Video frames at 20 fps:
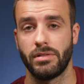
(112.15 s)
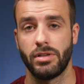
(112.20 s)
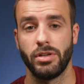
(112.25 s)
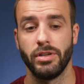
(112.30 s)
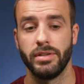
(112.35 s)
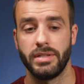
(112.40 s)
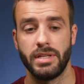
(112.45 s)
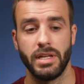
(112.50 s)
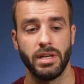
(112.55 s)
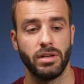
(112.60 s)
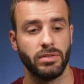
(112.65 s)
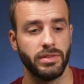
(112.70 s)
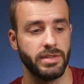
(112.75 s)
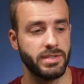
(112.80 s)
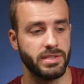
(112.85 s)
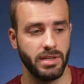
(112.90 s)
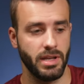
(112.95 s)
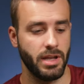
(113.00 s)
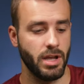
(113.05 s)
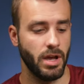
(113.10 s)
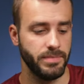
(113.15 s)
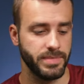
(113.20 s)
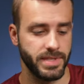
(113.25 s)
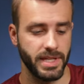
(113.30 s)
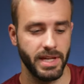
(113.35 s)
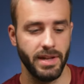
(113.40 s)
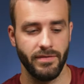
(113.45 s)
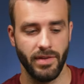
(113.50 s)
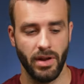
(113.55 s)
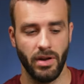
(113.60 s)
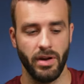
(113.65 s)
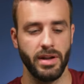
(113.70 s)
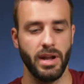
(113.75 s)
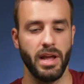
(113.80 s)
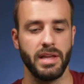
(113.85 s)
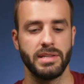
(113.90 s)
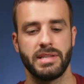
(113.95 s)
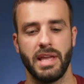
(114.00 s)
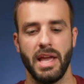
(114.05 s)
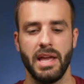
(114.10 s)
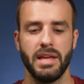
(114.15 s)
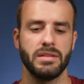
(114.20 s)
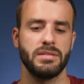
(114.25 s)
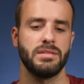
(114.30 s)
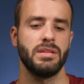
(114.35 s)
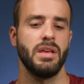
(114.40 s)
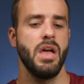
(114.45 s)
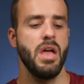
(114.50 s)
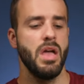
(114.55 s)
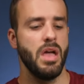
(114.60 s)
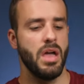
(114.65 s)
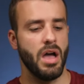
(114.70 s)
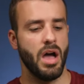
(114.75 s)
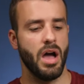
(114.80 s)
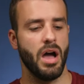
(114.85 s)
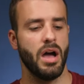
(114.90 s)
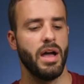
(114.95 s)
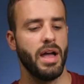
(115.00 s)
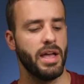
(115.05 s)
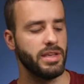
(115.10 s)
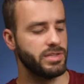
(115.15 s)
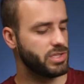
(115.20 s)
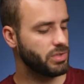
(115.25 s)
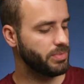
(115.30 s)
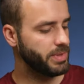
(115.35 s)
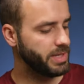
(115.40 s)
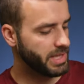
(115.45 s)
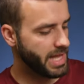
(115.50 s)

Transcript: good deal. It comes in a very nice case. Has three